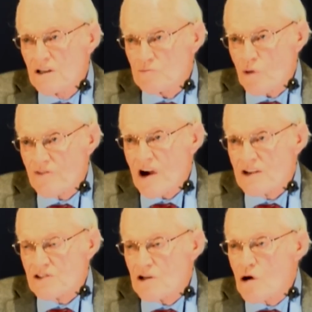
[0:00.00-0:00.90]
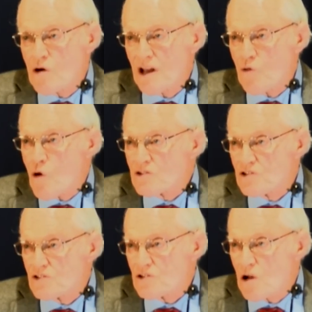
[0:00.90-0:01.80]
But we've got to know, and He wants
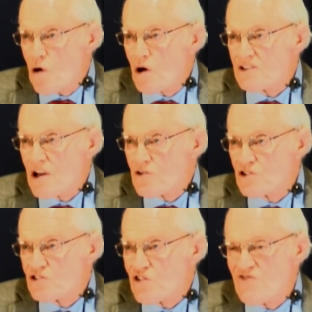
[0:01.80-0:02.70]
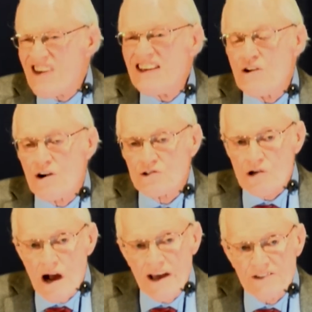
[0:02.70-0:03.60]
us to know, He tells us to feed on
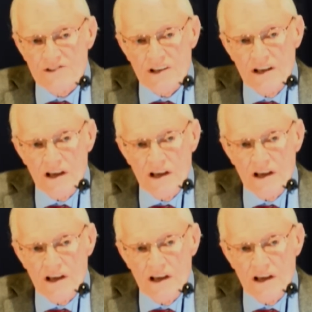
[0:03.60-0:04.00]
Christ